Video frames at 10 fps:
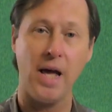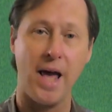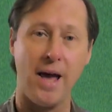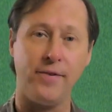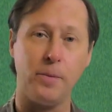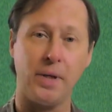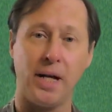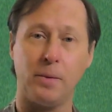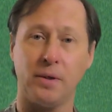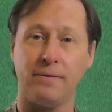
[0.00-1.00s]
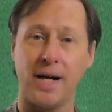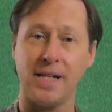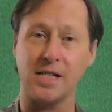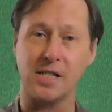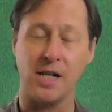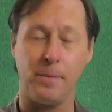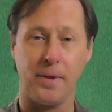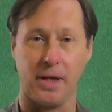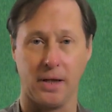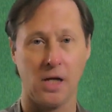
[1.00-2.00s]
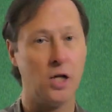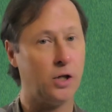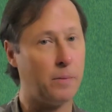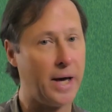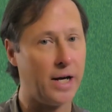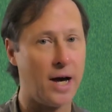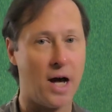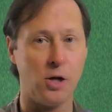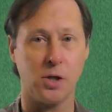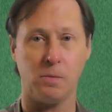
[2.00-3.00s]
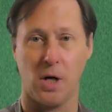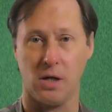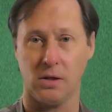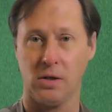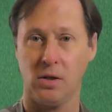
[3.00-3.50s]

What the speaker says: Have you been able to find something, no matter how small,